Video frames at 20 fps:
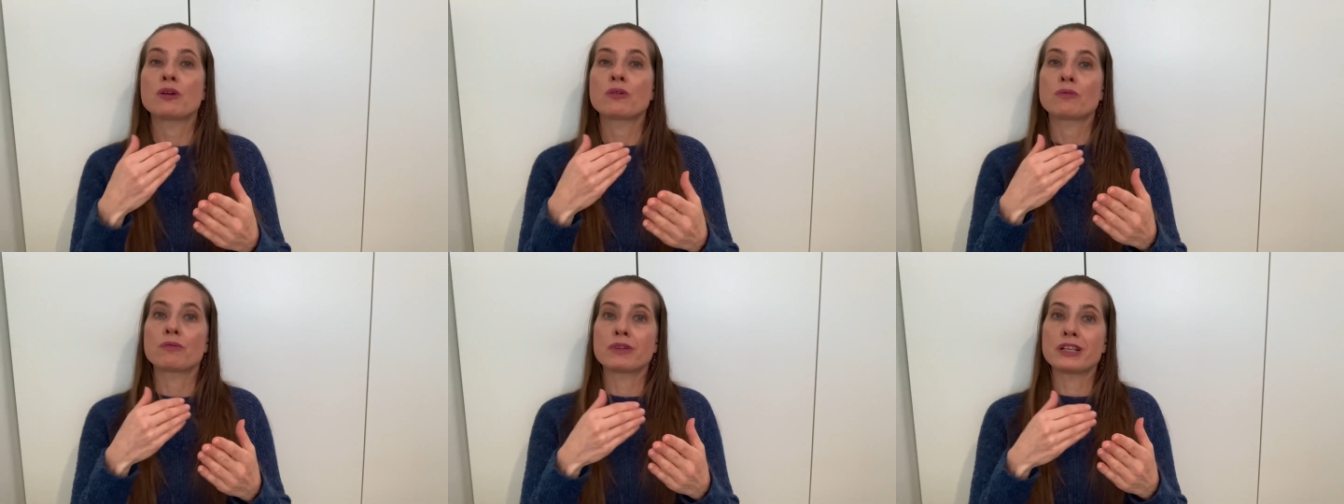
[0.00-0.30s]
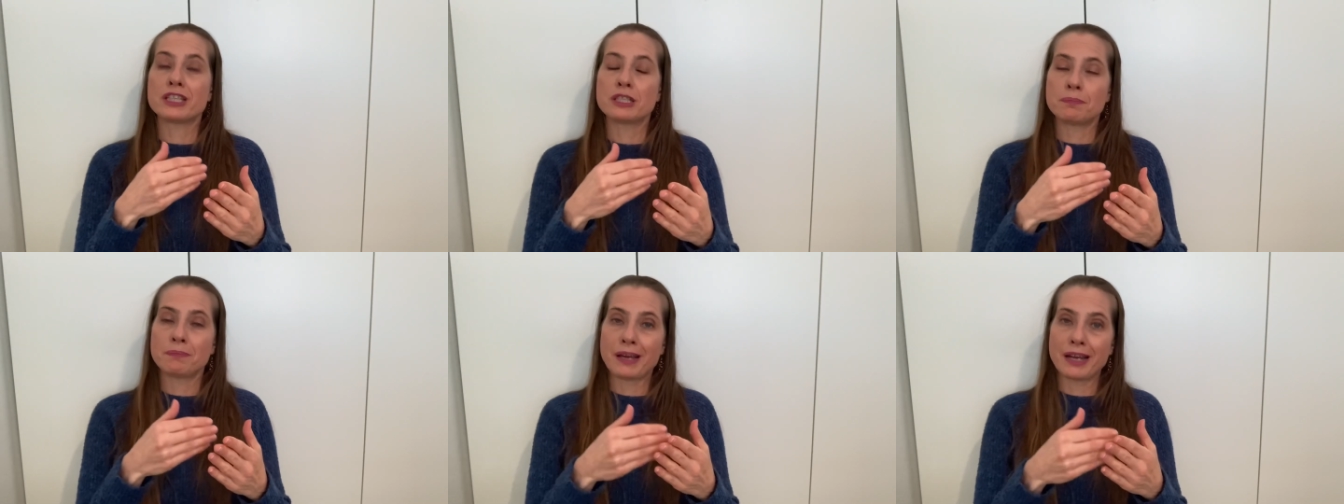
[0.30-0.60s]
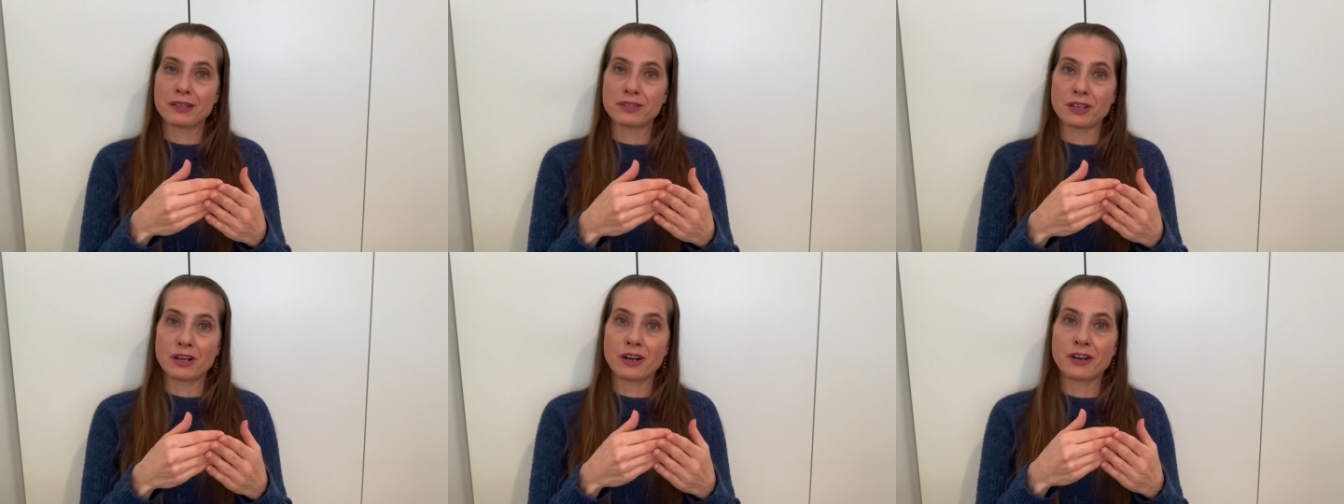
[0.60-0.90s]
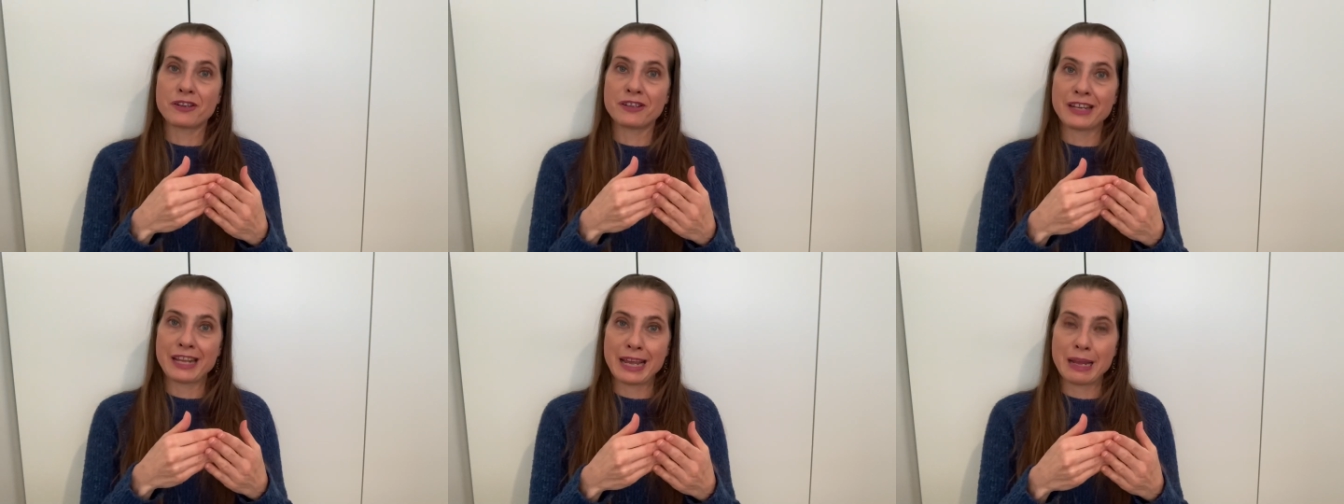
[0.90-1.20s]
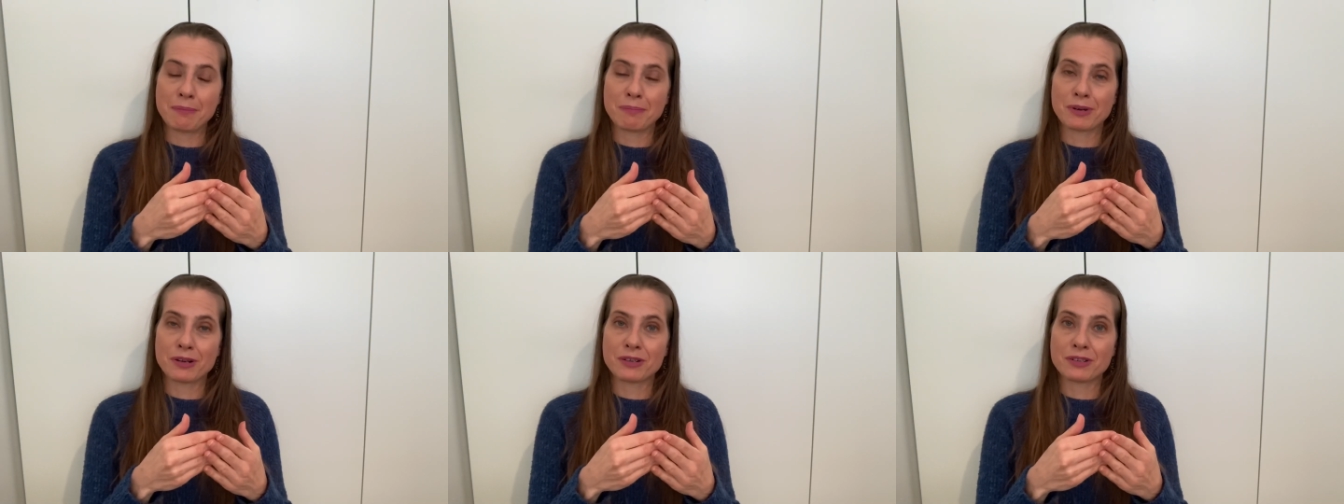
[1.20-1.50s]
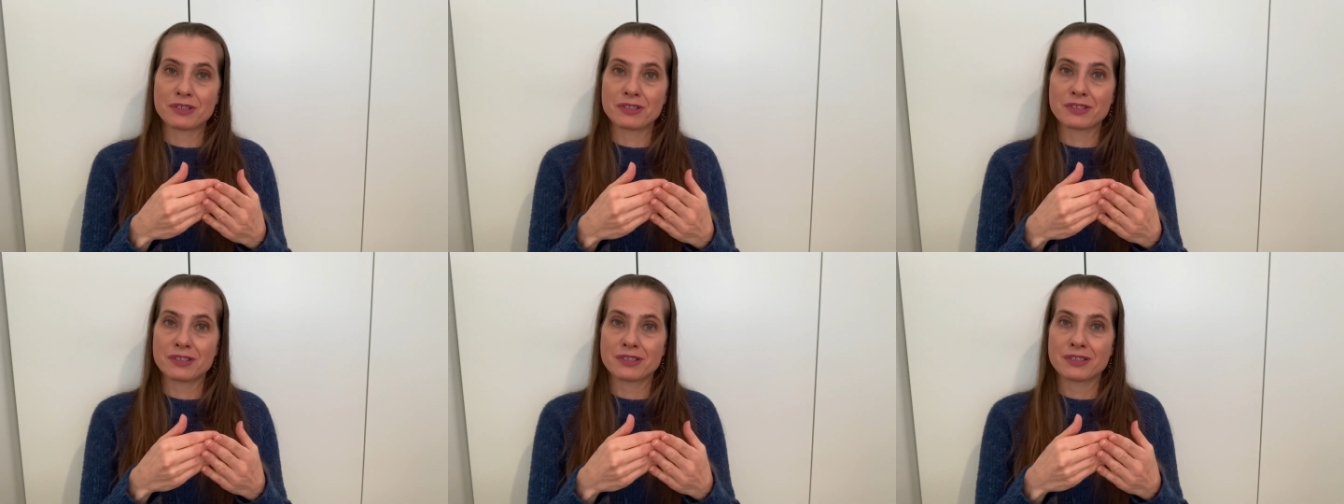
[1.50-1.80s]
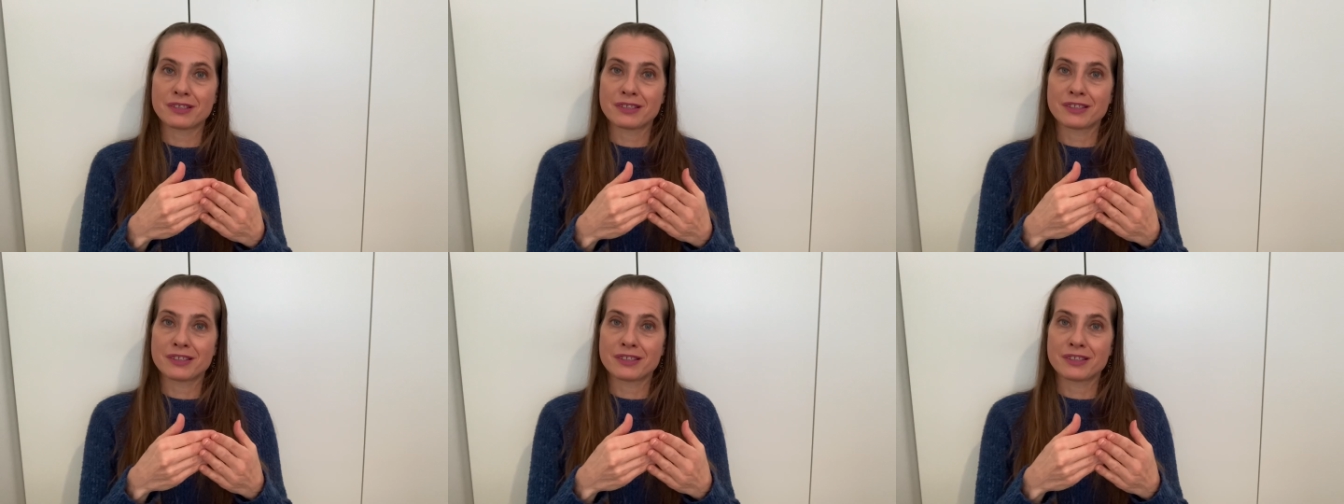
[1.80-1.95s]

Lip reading: respect our neighbors,